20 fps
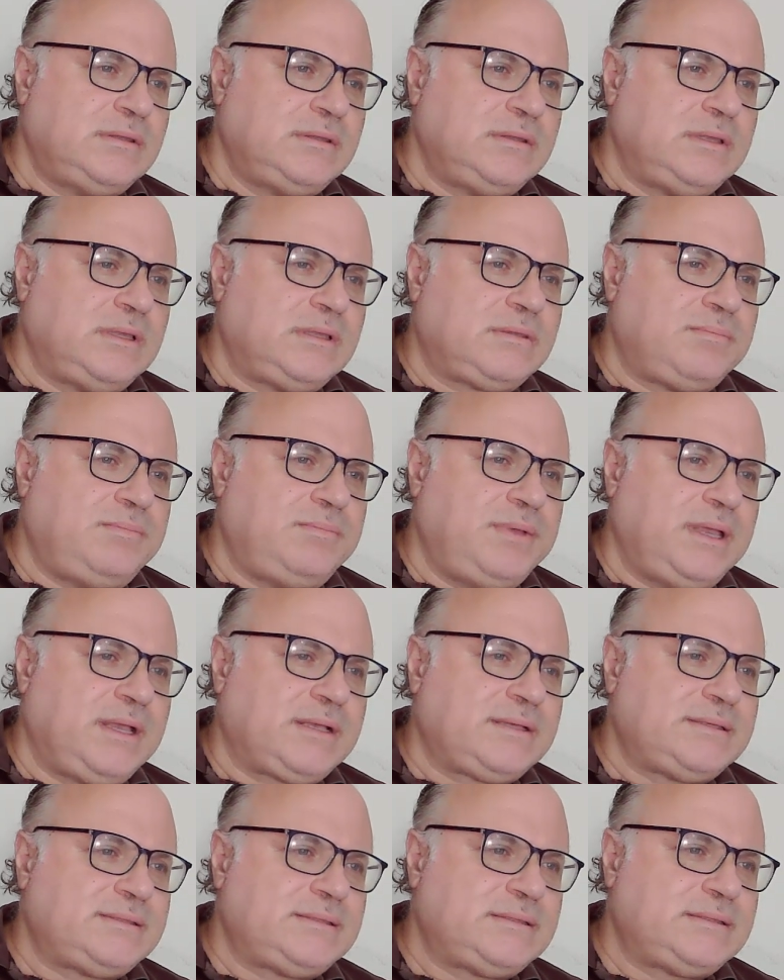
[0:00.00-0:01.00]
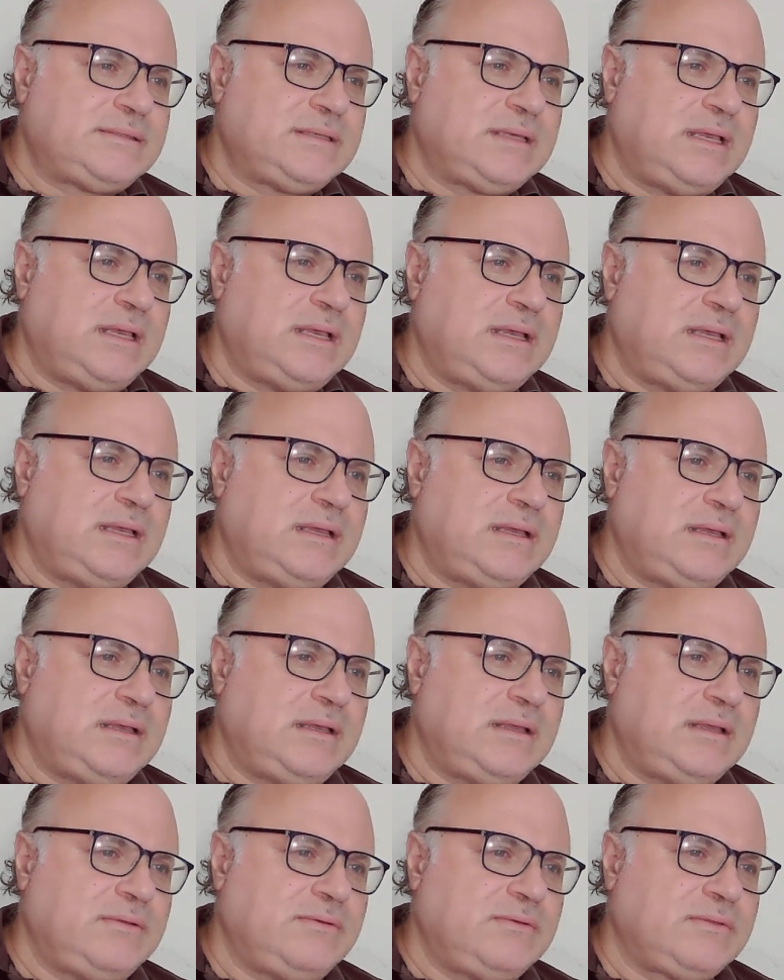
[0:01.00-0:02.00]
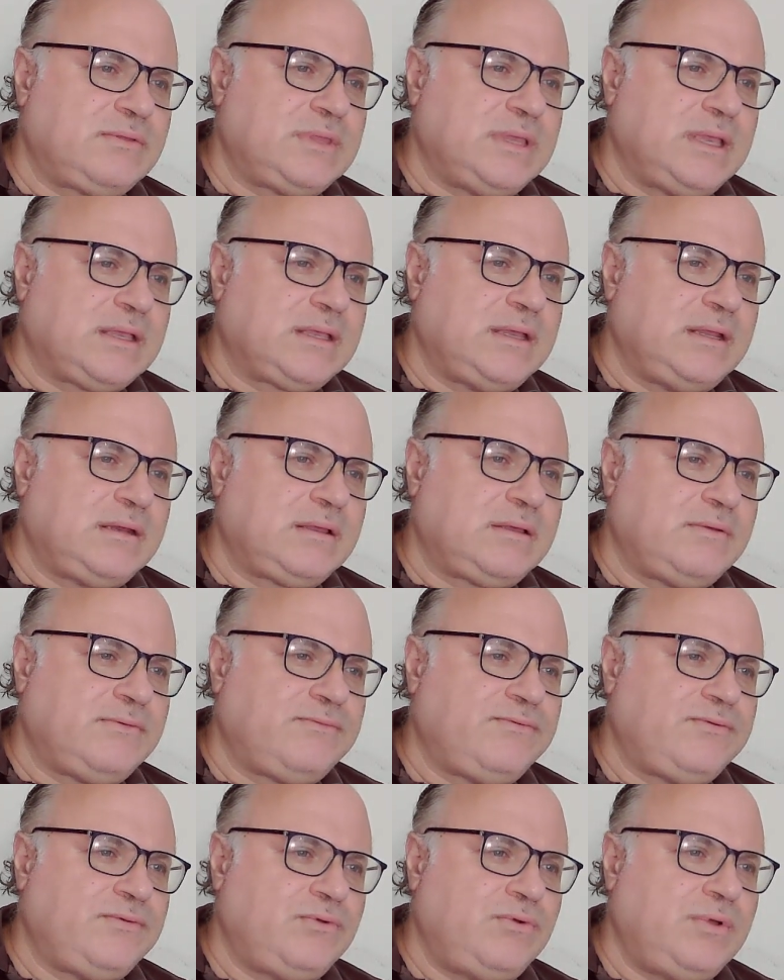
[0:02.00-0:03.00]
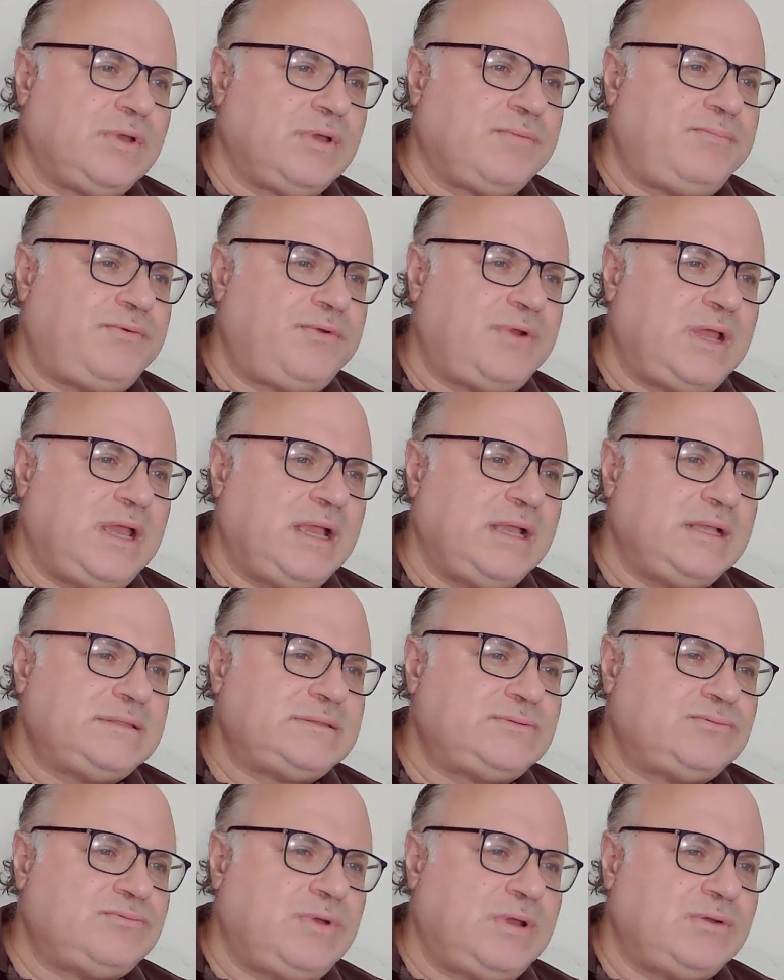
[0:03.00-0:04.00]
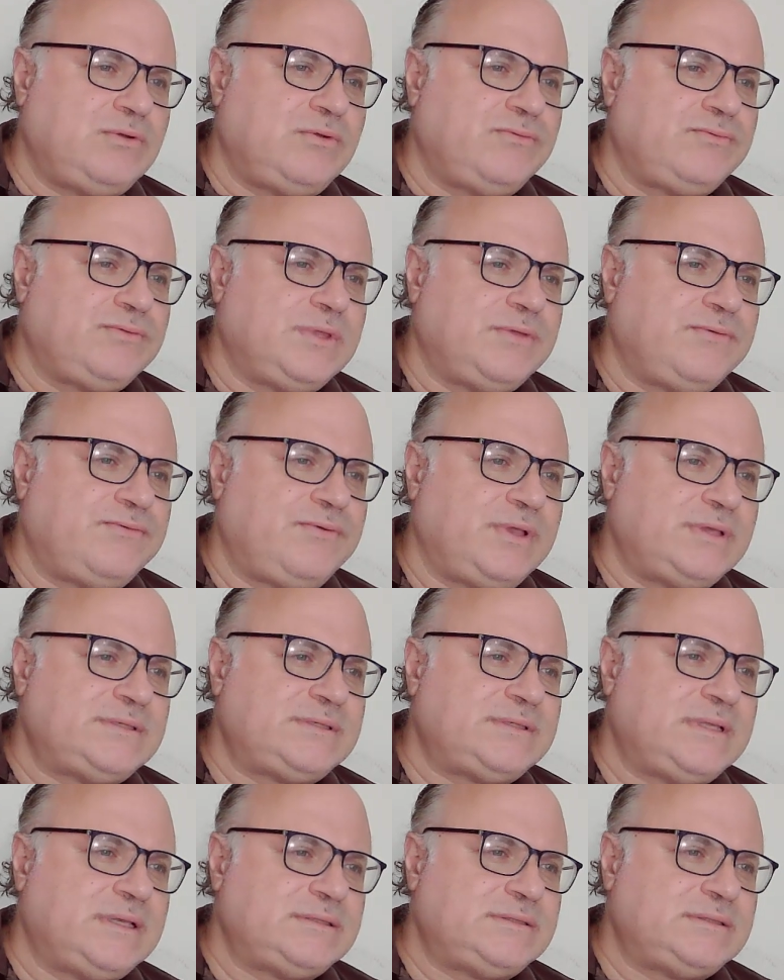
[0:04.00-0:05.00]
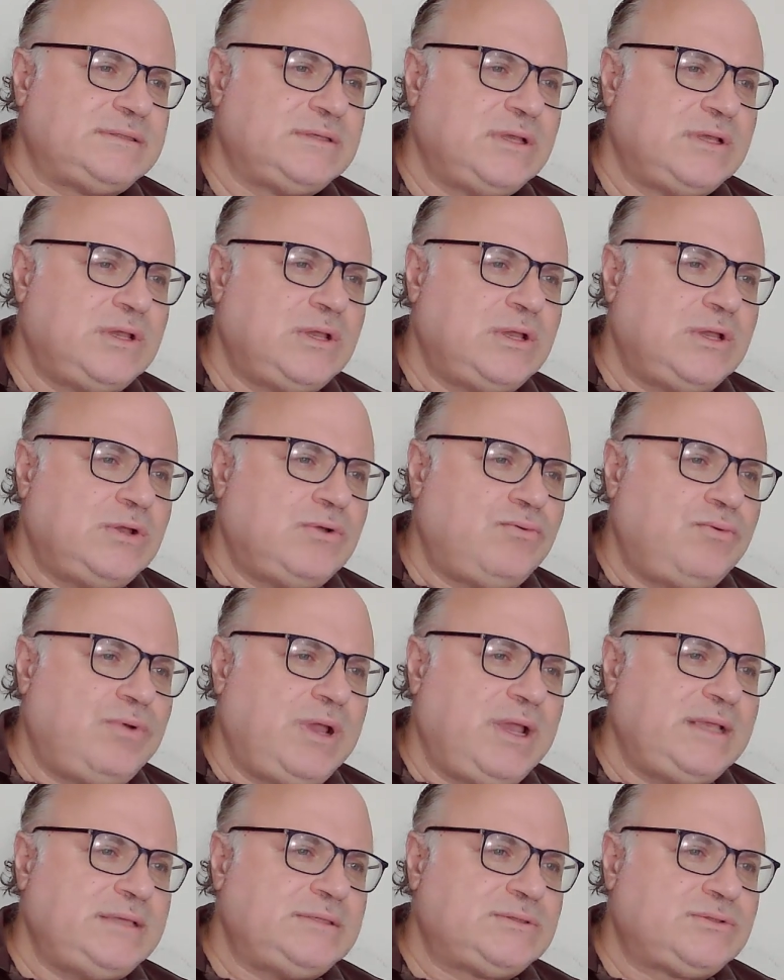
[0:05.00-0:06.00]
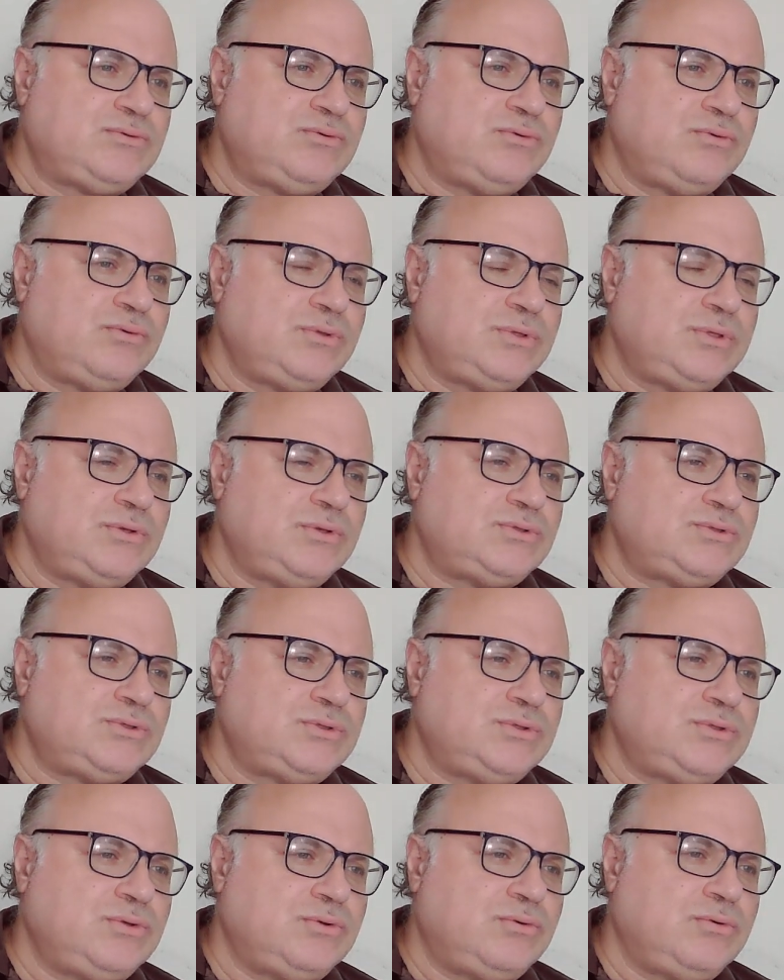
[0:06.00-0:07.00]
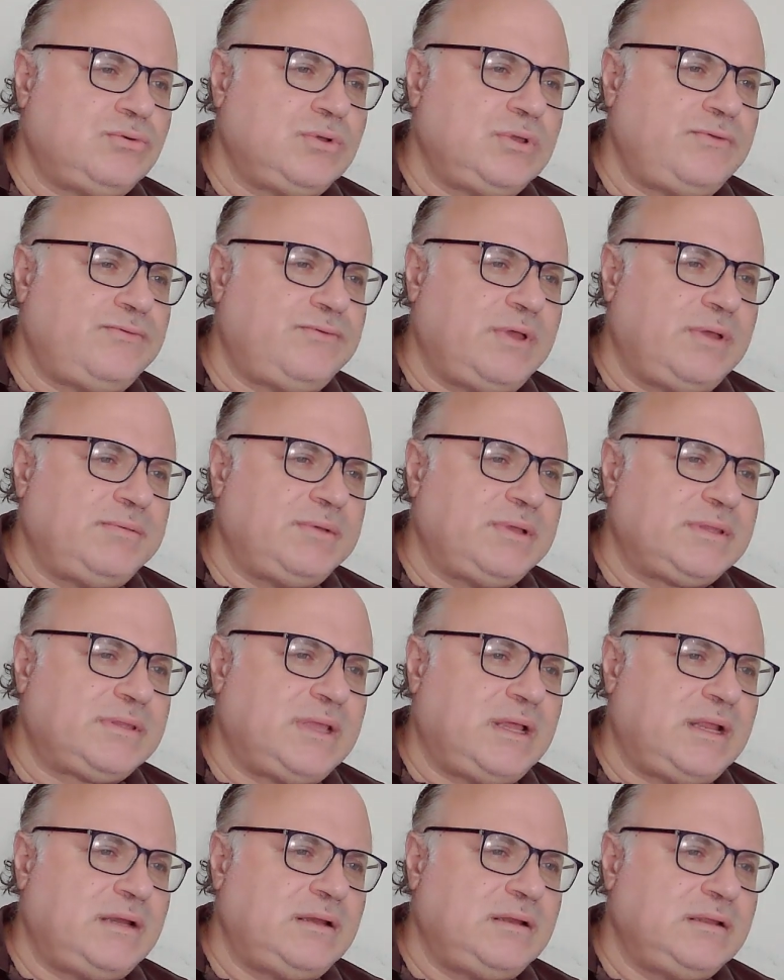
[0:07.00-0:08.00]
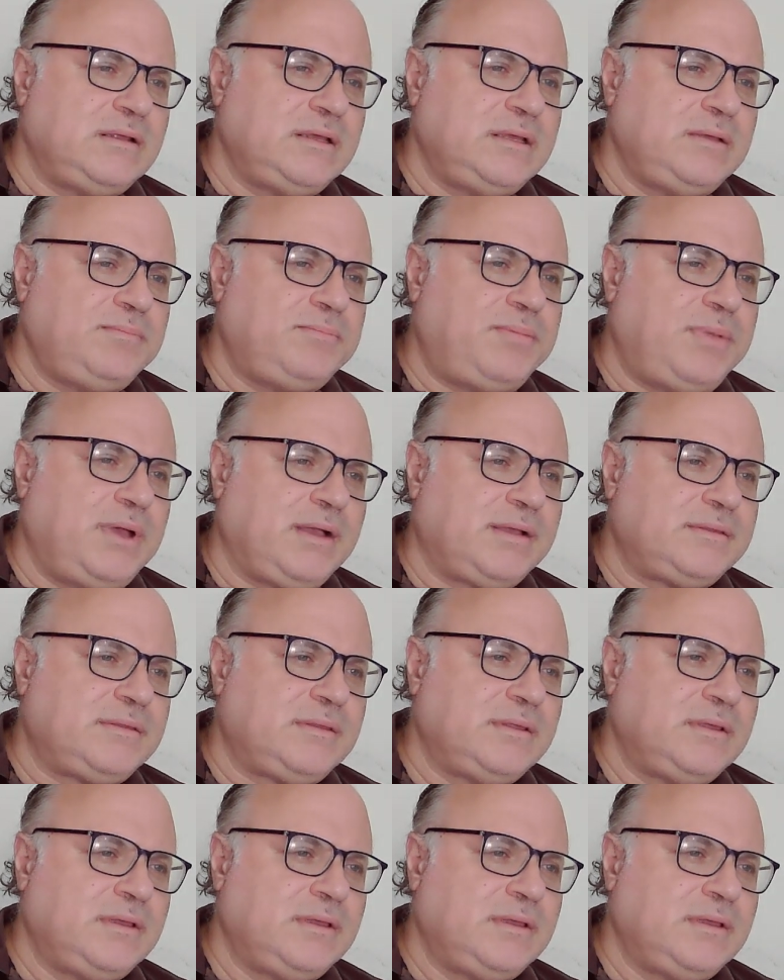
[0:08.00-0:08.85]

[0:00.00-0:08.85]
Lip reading: That makes taking fewer flights one of the fastest ways to reduce your environmental impact.